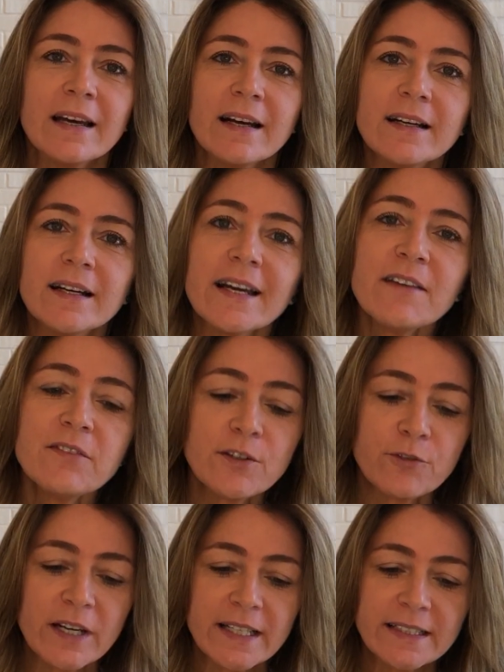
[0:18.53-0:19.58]
Having
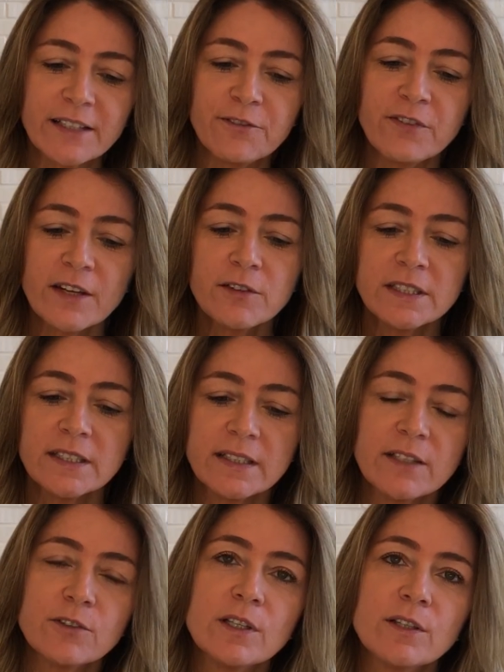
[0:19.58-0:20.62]
read the very
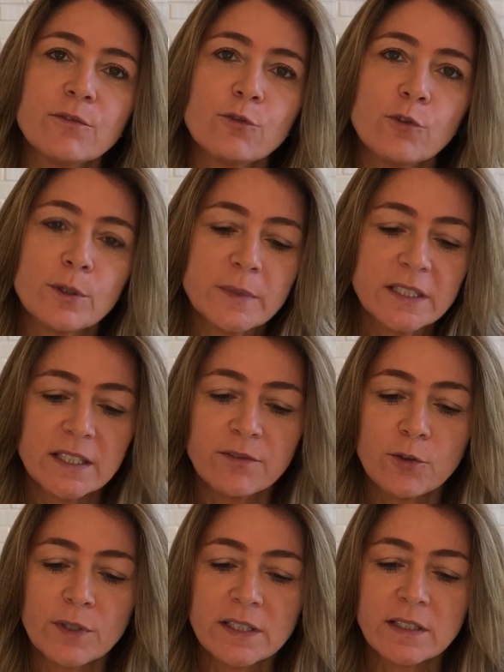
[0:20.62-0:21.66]
detailed and informative
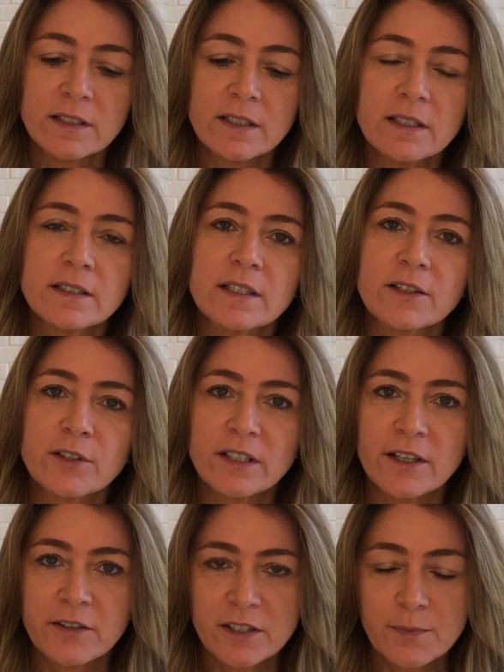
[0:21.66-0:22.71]
OECD
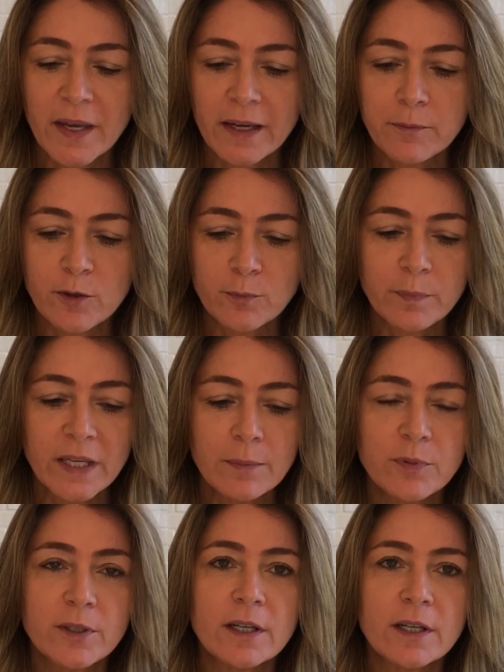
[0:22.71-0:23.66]
Secretariat's background paper,